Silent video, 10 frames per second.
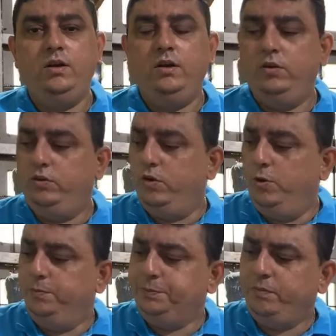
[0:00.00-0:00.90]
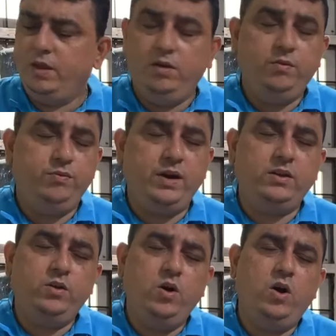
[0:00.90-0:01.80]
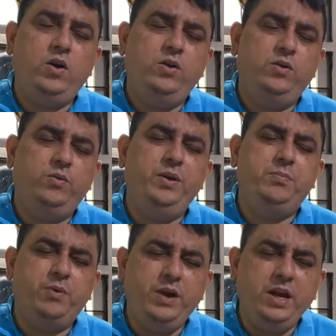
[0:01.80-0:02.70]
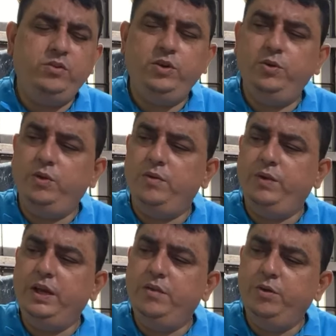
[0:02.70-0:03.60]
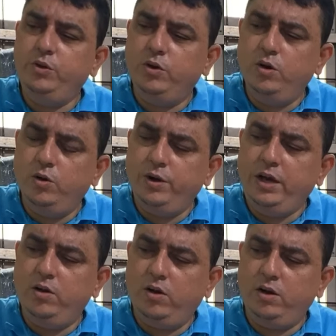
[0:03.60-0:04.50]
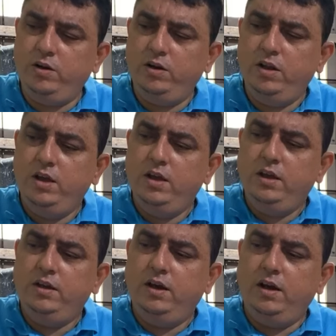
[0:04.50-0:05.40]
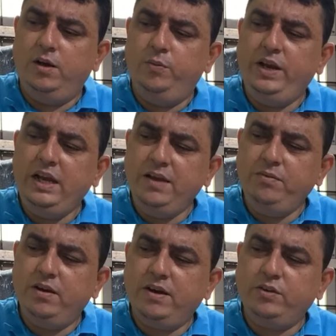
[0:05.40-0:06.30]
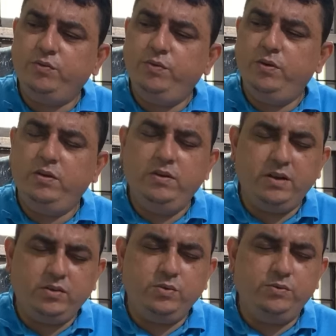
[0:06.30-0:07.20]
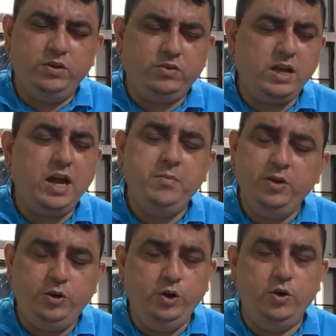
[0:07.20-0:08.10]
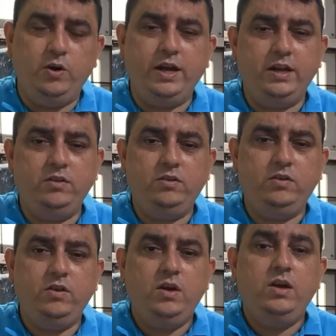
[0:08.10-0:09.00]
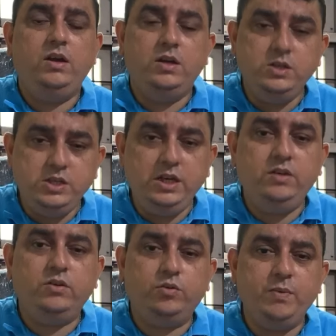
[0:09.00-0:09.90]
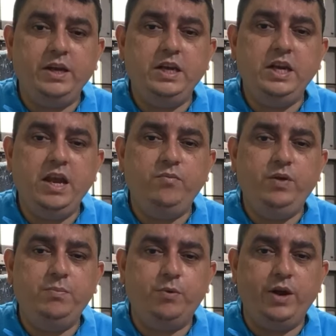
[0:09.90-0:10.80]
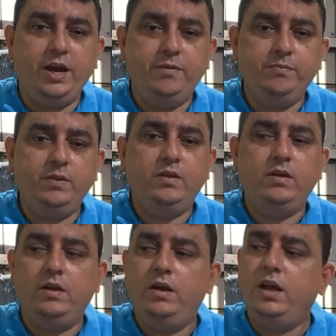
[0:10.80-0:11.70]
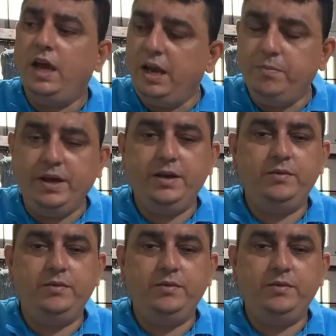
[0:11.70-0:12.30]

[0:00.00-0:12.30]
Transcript: So, Father God, we praise you and we give you the glory, Lord. Uh, we leave the rest, the rest of this time into your hands. In Jesus' mighty name we pray. Amen.